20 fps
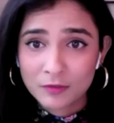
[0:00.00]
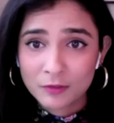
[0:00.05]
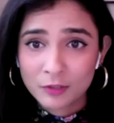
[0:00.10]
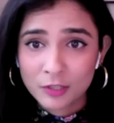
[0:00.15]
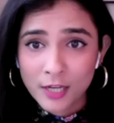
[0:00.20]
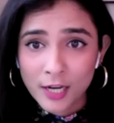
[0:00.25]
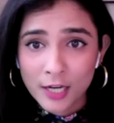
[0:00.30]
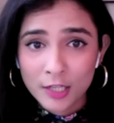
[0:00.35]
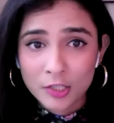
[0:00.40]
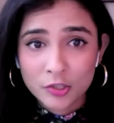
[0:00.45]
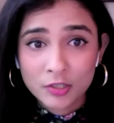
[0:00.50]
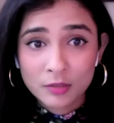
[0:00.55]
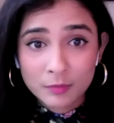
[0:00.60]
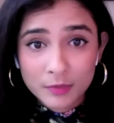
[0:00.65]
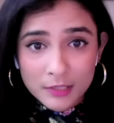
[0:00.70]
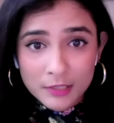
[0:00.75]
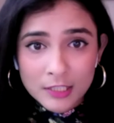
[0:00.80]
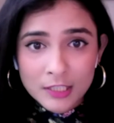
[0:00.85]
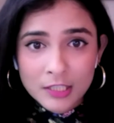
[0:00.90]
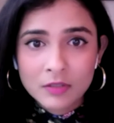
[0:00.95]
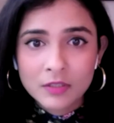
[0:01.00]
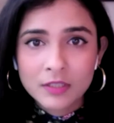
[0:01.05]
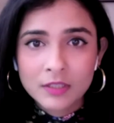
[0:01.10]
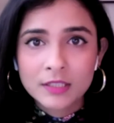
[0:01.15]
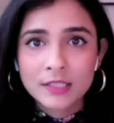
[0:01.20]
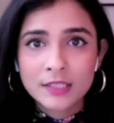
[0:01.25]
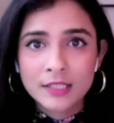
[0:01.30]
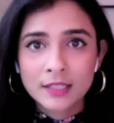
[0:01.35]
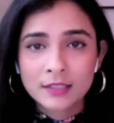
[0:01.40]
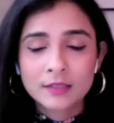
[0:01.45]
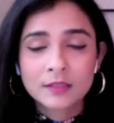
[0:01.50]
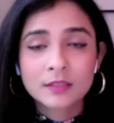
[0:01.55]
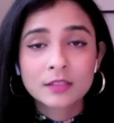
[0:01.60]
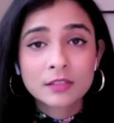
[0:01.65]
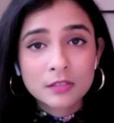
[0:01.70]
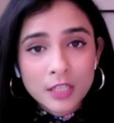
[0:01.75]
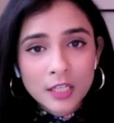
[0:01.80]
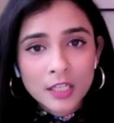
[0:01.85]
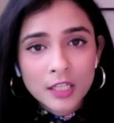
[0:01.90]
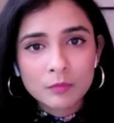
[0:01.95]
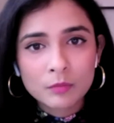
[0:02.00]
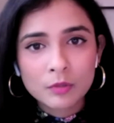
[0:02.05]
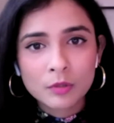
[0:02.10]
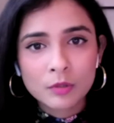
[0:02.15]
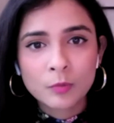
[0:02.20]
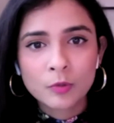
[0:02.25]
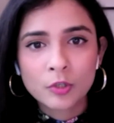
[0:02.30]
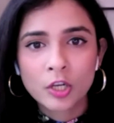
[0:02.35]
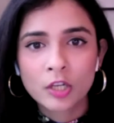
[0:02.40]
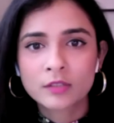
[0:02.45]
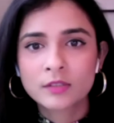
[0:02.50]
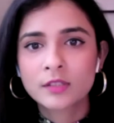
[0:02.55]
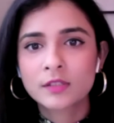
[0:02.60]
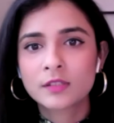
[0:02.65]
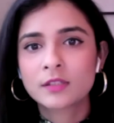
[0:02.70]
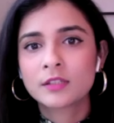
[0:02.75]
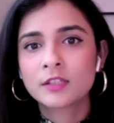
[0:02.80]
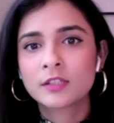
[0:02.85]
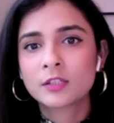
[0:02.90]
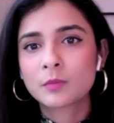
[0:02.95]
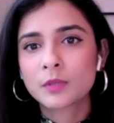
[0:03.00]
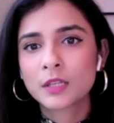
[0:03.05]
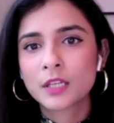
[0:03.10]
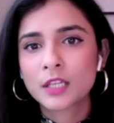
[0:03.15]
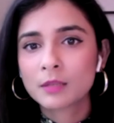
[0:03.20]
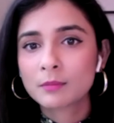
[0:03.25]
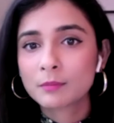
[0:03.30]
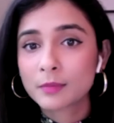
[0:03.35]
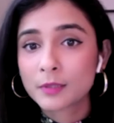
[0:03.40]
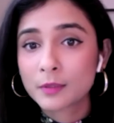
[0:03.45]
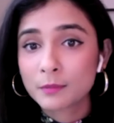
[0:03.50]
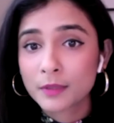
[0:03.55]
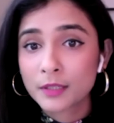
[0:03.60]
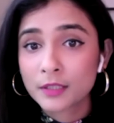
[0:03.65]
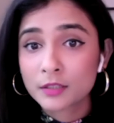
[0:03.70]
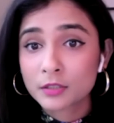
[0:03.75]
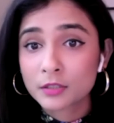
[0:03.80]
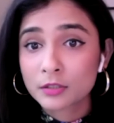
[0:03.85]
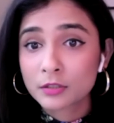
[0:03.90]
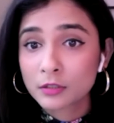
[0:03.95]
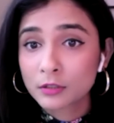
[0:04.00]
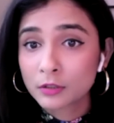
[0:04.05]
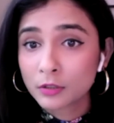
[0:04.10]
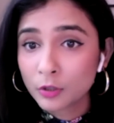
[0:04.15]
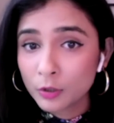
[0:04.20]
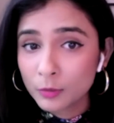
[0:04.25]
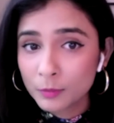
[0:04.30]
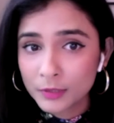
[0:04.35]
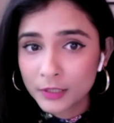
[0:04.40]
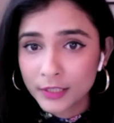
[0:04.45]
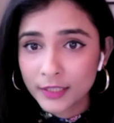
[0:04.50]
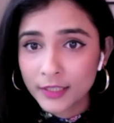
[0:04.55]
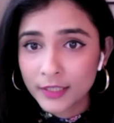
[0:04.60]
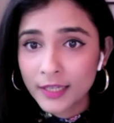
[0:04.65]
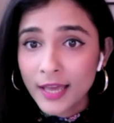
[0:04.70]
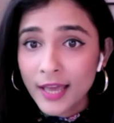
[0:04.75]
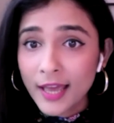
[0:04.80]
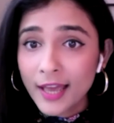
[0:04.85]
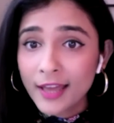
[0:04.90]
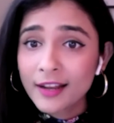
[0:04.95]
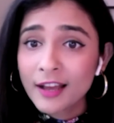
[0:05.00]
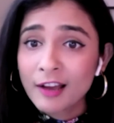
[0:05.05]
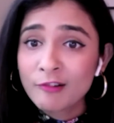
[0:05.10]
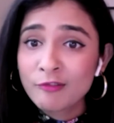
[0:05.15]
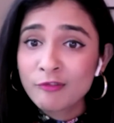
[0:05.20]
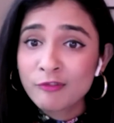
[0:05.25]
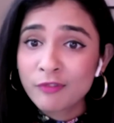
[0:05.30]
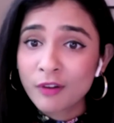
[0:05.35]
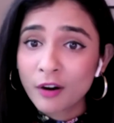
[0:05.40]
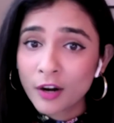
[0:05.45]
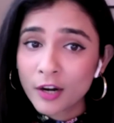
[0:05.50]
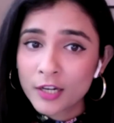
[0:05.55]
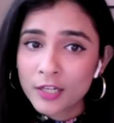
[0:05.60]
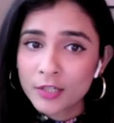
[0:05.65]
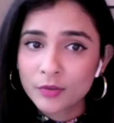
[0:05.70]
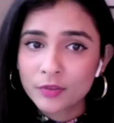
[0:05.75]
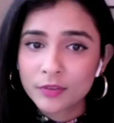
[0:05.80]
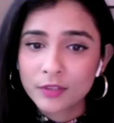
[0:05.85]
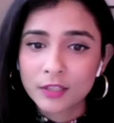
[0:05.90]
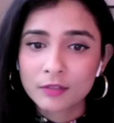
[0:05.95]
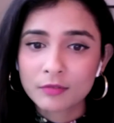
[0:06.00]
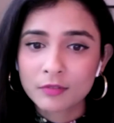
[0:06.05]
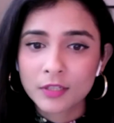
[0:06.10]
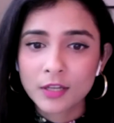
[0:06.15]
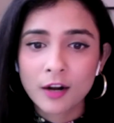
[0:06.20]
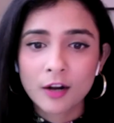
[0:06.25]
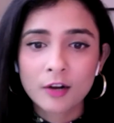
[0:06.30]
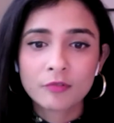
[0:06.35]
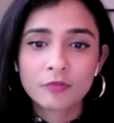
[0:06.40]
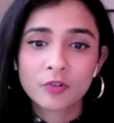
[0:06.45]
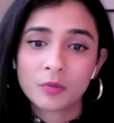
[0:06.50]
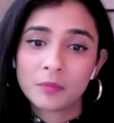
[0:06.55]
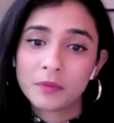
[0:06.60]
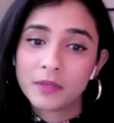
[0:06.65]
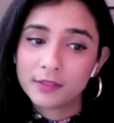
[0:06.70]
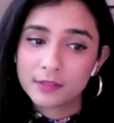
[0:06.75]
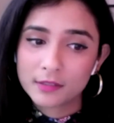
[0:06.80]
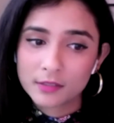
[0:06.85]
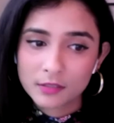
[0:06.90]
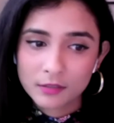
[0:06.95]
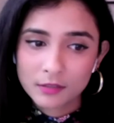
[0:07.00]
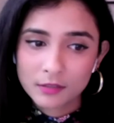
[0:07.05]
for natural materials and sustainable processes being implemented globally? And how far do you think we are from it?